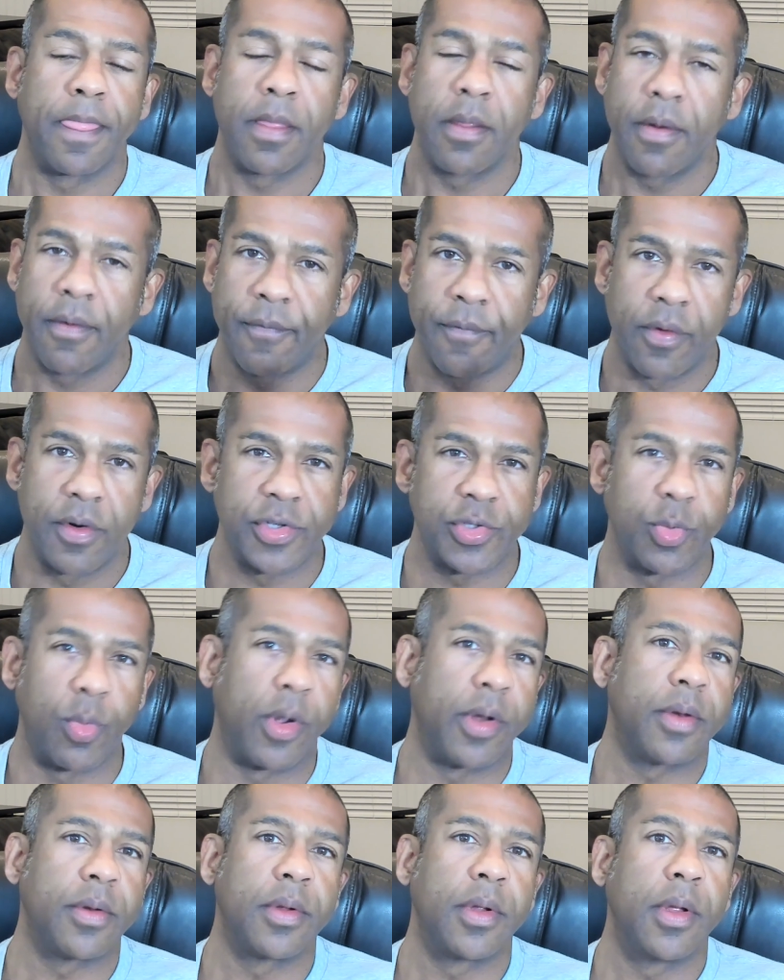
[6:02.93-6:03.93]
First
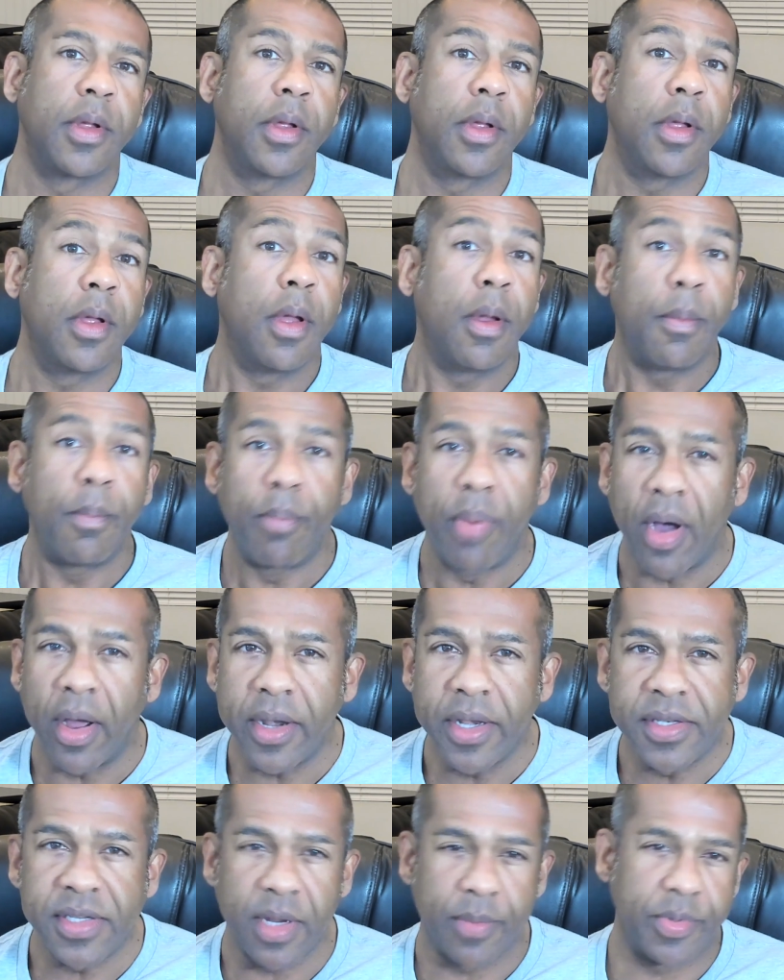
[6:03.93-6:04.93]
one,
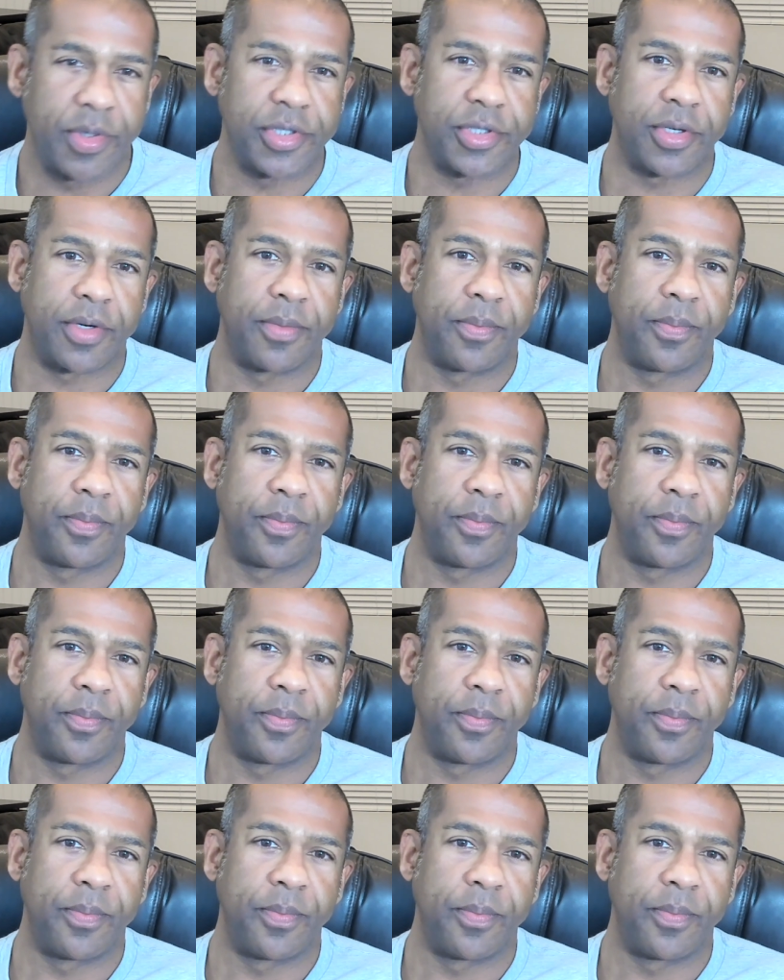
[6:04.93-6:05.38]
body temperature.